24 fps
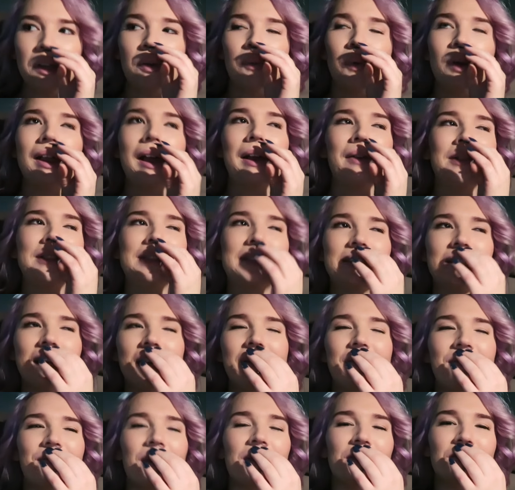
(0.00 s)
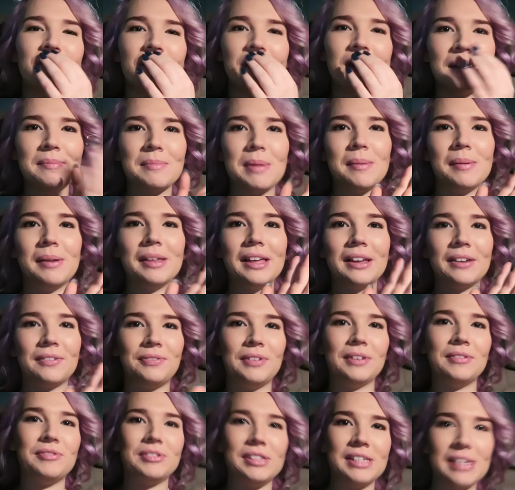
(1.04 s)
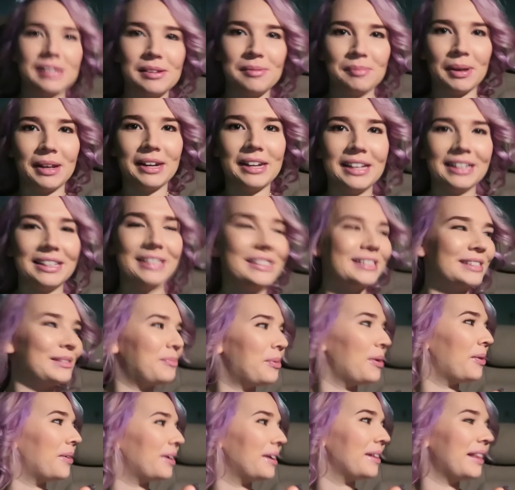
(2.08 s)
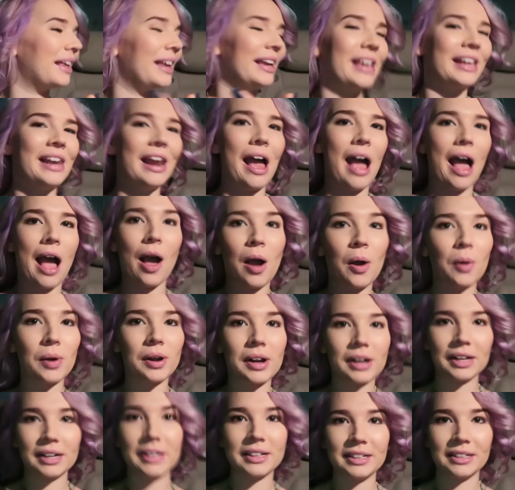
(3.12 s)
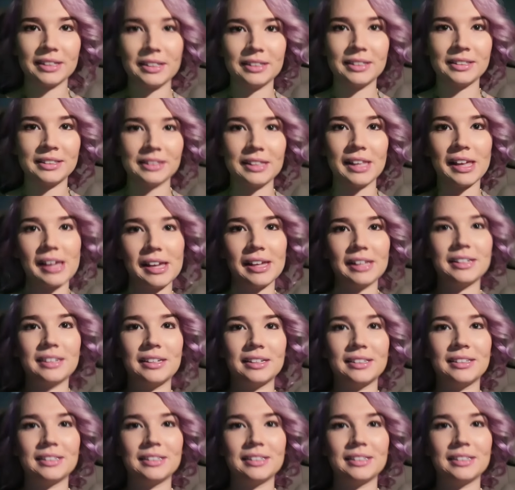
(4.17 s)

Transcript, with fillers: well, like, I was envisioning maybe like 15 minutes, but we're like an hour late.